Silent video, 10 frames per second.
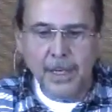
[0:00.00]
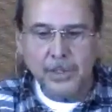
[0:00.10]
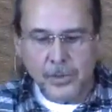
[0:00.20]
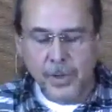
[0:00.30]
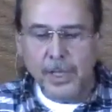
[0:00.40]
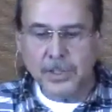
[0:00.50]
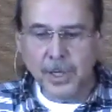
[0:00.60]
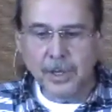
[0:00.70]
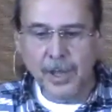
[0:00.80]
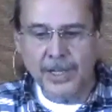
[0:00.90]
It's, it's
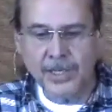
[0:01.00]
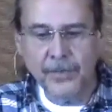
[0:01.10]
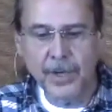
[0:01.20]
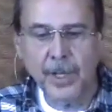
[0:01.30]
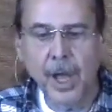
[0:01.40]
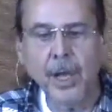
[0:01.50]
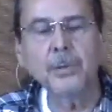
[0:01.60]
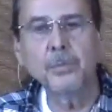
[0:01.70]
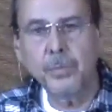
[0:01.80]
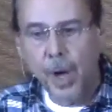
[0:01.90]
uh, at 7 o'clock.
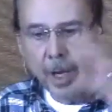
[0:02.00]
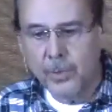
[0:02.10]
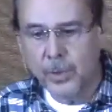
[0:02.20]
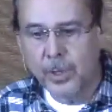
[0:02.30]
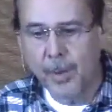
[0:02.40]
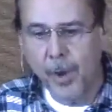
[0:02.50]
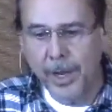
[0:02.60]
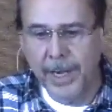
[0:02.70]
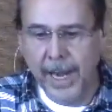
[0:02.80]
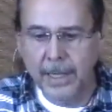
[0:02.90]
Brian will come on at
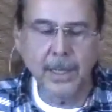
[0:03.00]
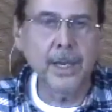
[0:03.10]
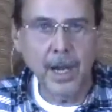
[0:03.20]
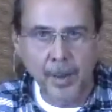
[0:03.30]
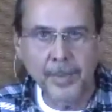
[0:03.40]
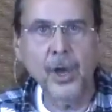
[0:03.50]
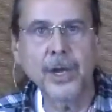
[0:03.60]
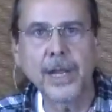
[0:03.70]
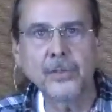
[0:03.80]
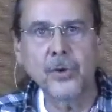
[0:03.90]
8, and then I'll be on at
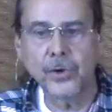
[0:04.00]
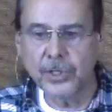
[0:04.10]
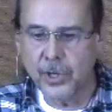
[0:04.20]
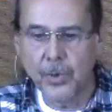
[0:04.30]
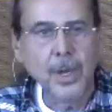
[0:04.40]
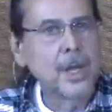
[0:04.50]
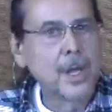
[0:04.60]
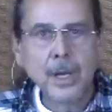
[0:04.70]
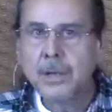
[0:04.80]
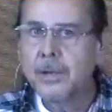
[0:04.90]
8.30. So
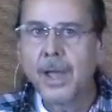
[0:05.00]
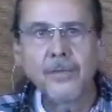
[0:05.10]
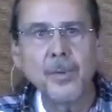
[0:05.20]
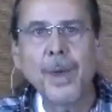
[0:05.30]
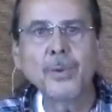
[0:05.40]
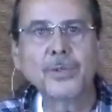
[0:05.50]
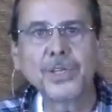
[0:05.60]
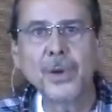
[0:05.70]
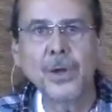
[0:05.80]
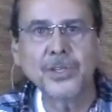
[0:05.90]
everybody, we'll see
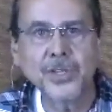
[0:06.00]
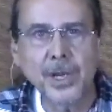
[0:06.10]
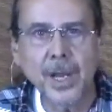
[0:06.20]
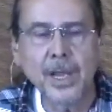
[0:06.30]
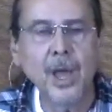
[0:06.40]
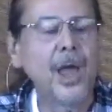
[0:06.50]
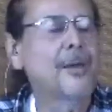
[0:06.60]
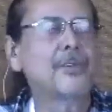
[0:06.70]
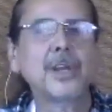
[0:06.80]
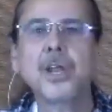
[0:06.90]
you on Sunday.
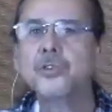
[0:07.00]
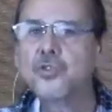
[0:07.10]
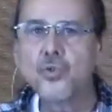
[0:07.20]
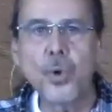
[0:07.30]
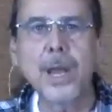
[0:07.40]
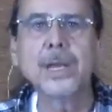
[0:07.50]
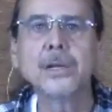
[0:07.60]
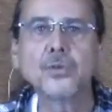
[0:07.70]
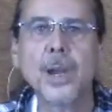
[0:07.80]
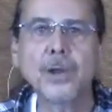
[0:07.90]
Have a great
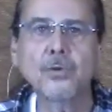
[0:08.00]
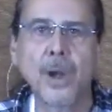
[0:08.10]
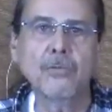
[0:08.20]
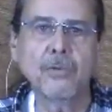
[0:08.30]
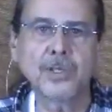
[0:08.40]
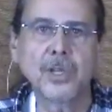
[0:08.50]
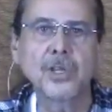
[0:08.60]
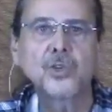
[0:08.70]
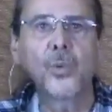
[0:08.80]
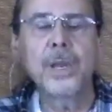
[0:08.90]
great, great rest of
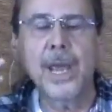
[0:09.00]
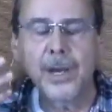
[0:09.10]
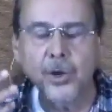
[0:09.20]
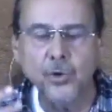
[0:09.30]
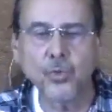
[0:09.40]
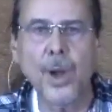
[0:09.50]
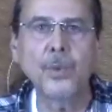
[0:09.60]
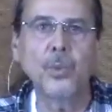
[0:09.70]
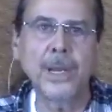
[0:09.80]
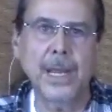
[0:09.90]
this week and a great
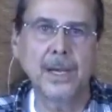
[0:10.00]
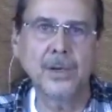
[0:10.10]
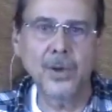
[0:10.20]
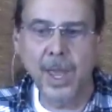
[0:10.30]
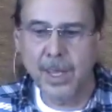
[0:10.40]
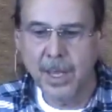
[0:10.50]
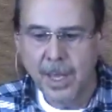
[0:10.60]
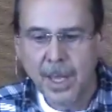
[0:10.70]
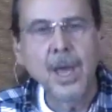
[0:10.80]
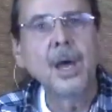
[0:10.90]
weekend, okay?
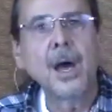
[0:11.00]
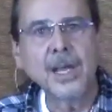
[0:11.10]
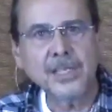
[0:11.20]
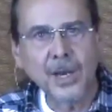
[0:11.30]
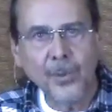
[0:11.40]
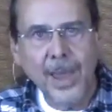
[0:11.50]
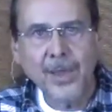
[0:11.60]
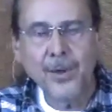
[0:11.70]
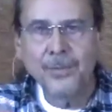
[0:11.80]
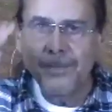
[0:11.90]
Hasta
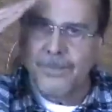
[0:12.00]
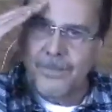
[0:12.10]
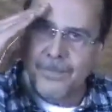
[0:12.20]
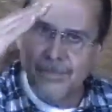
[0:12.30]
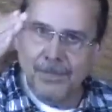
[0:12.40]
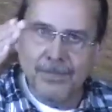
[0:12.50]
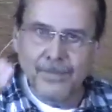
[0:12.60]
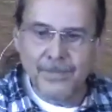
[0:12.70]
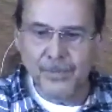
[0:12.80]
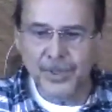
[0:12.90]
luego.
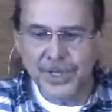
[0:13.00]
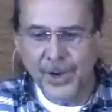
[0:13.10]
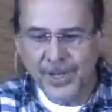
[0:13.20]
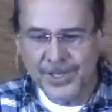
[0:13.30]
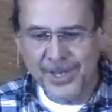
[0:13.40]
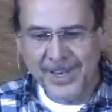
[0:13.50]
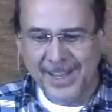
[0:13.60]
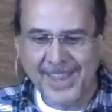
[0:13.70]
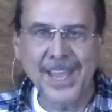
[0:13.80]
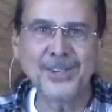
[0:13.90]
We'll see you on
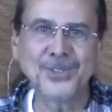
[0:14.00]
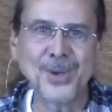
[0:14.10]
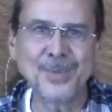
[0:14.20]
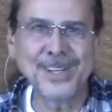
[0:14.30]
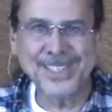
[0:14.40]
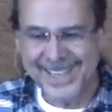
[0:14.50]
Sunday. Thank you so much.